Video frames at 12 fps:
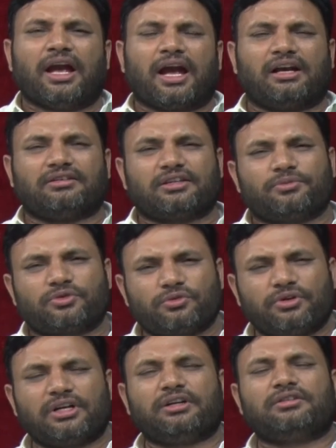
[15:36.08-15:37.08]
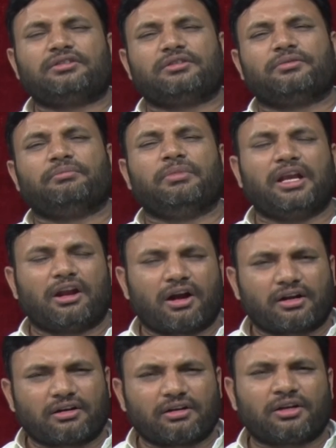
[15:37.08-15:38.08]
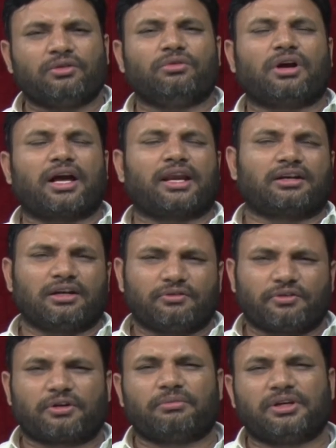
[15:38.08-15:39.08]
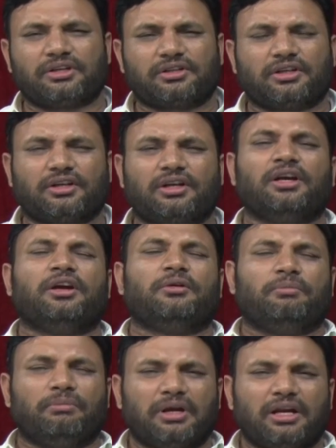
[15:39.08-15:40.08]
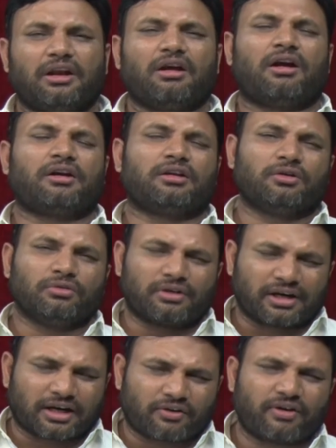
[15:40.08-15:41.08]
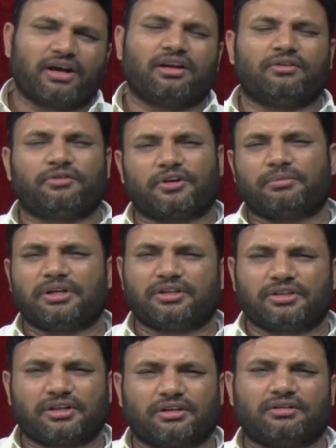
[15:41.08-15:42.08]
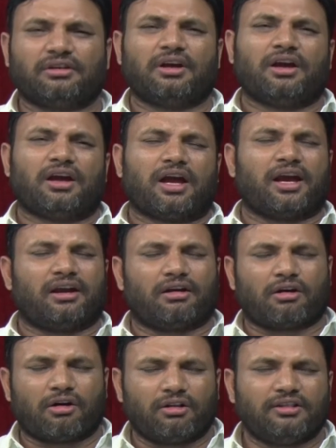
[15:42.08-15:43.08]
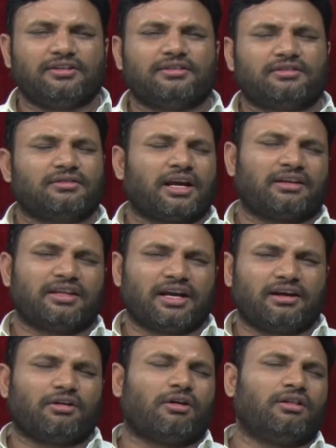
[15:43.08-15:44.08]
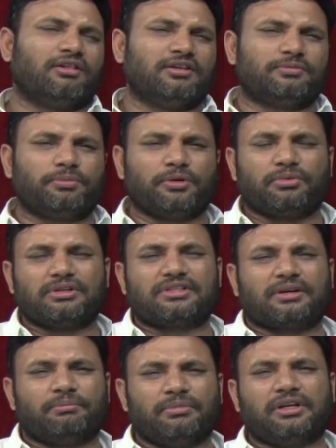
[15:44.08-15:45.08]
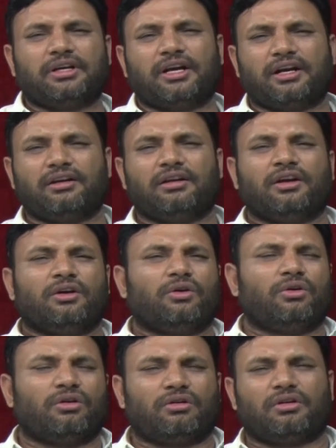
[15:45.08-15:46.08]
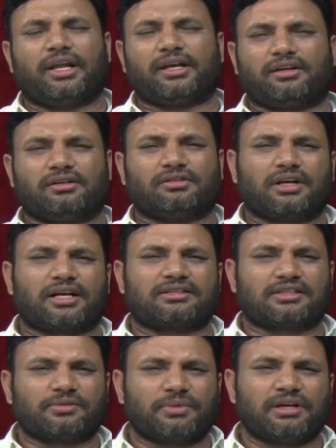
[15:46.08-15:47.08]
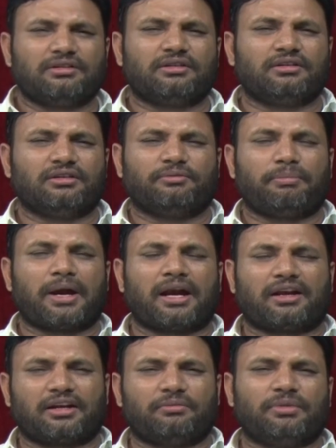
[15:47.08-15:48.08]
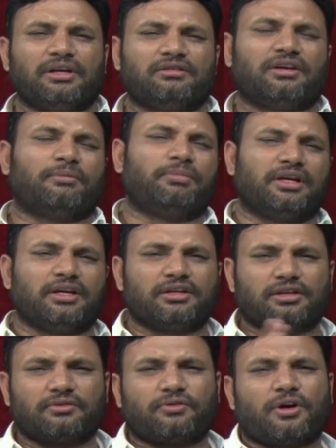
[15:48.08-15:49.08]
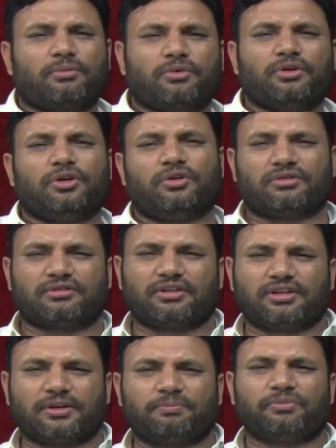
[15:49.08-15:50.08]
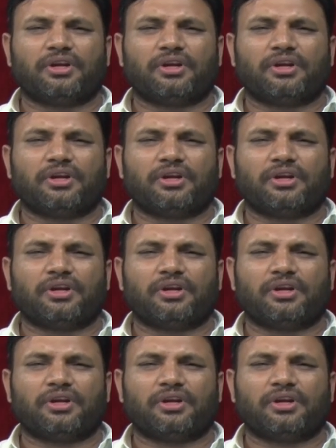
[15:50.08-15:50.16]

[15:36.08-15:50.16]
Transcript: and some students may not give correct information, may not give required information and all this at the end all these people submitted uh, like uh, customized pattern based application form to university